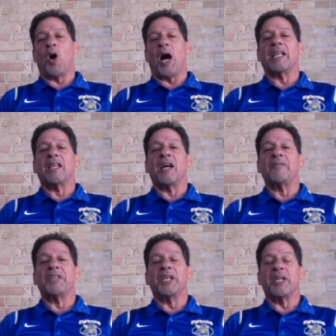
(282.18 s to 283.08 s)
I
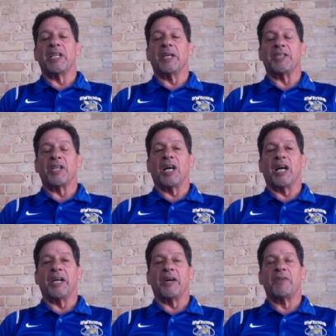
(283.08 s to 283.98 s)
loved it. It
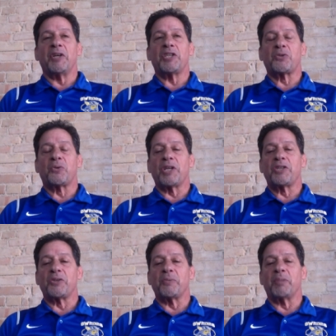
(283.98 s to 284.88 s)
uh, a very
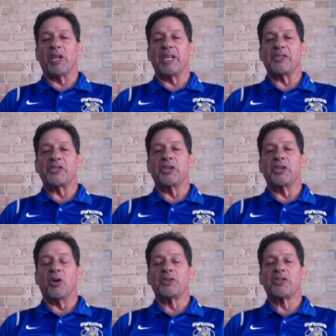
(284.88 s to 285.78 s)
structured place. You
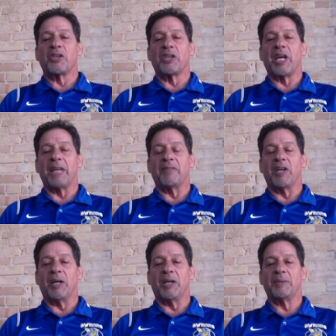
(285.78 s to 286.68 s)
know, it's kind
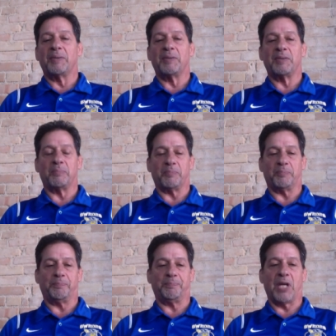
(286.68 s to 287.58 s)
of a
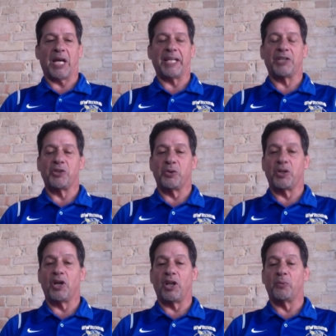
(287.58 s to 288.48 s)
mm, I guess
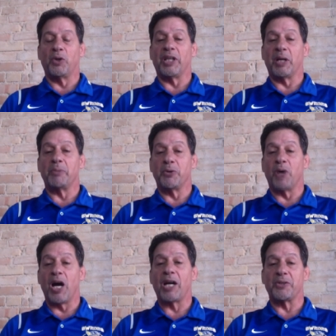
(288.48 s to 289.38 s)
you'd call it really a
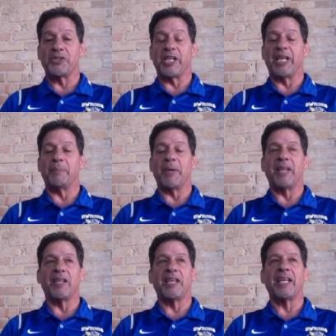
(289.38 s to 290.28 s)
bureaucracy.
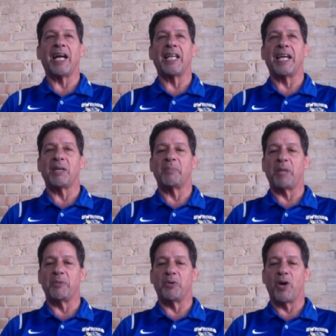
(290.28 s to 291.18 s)
And the thing I like
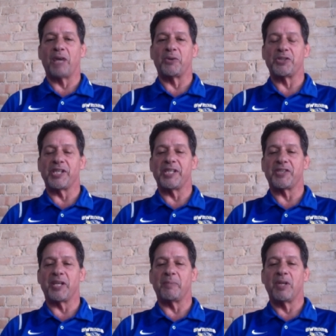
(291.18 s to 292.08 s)
about
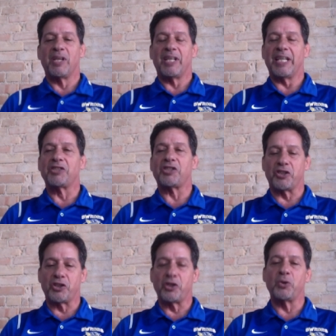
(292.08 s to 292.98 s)
bureaucracies and
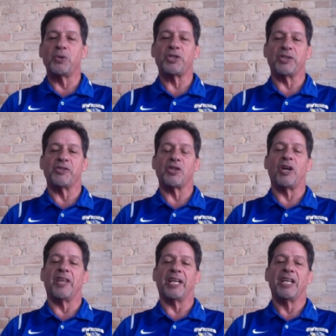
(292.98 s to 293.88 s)
institutions
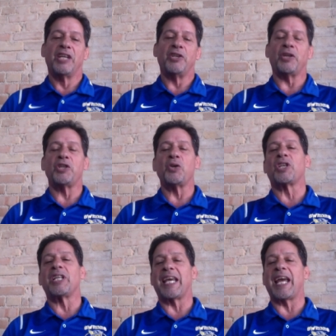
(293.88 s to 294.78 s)
are that you can
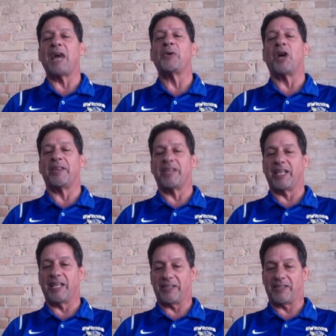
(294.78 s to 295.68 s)
usually count on
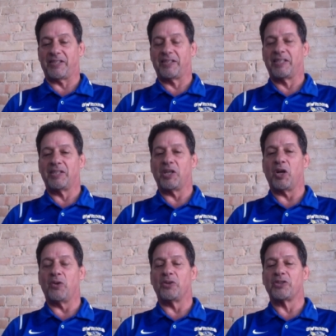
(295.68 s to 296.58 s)
things.
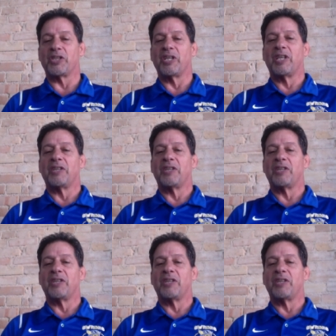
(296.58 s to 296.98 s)
You know, there's